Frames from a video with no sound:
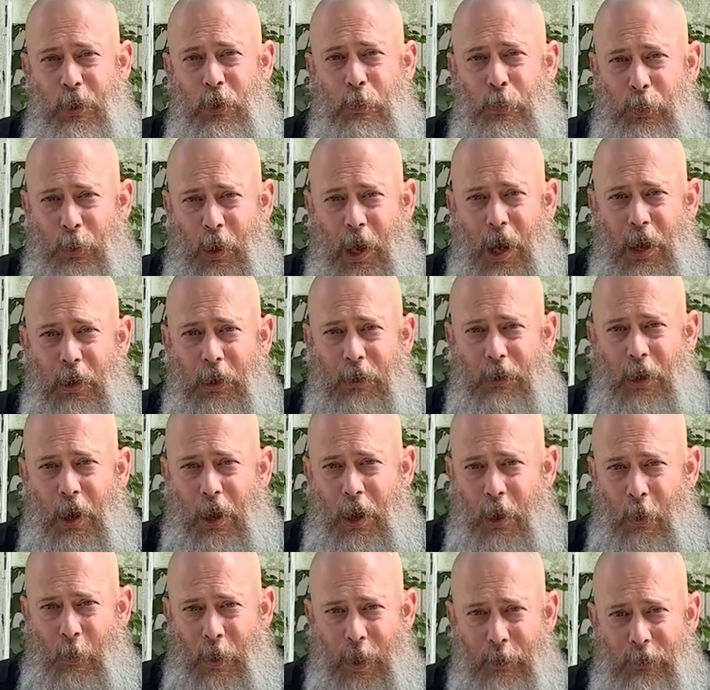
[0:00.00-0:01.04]
new product
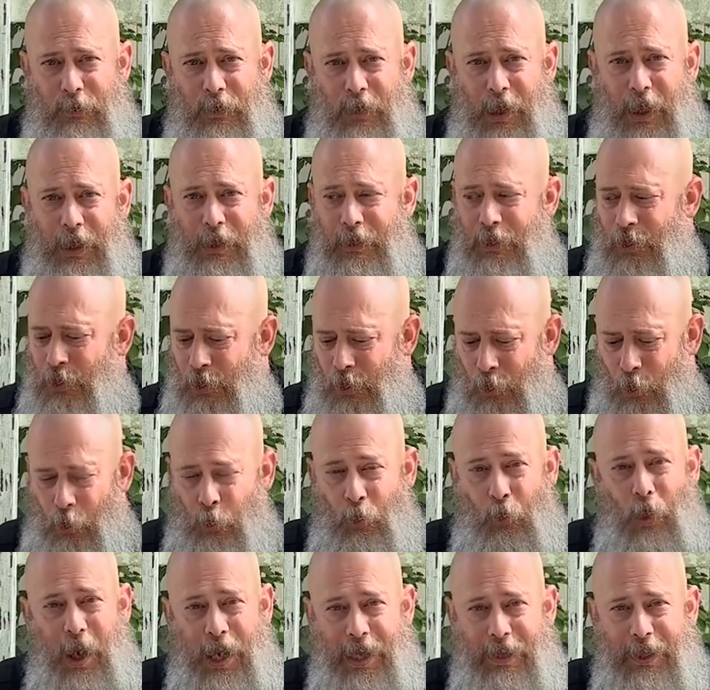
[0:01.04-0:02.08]
on our website
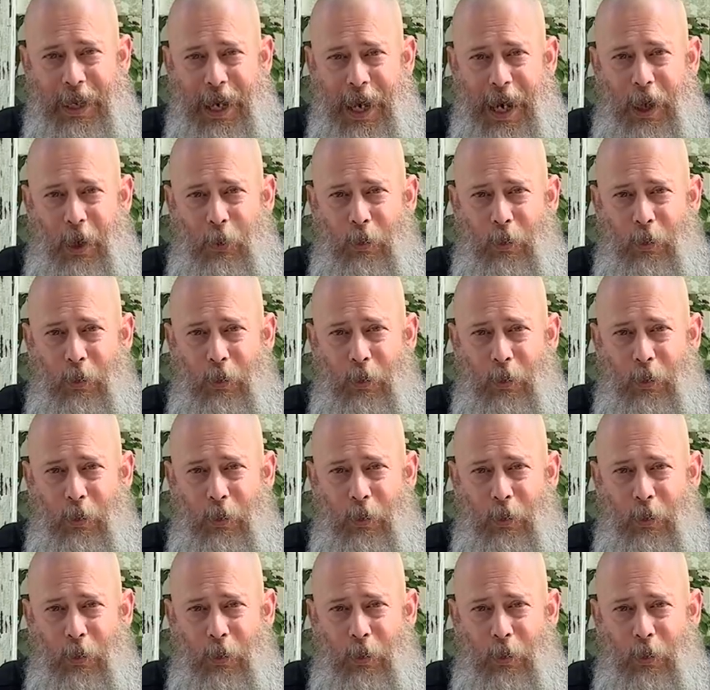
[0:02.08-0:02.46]
right now.